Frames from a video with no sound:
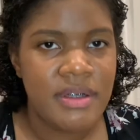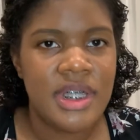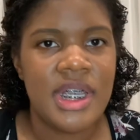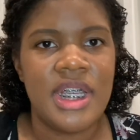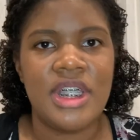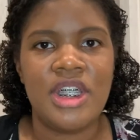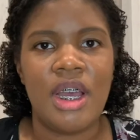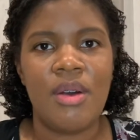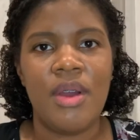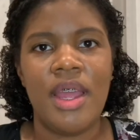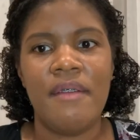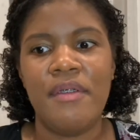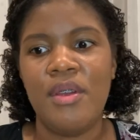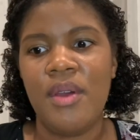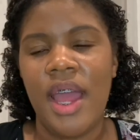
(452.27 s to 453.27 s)
So if you
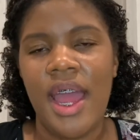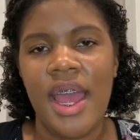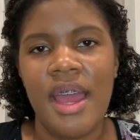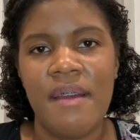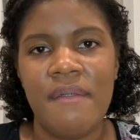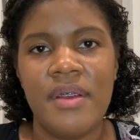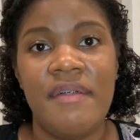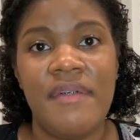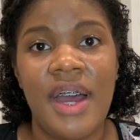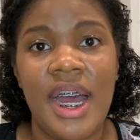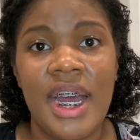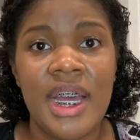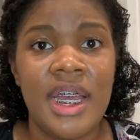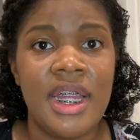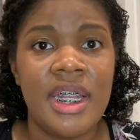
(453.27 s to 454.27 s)
have fine,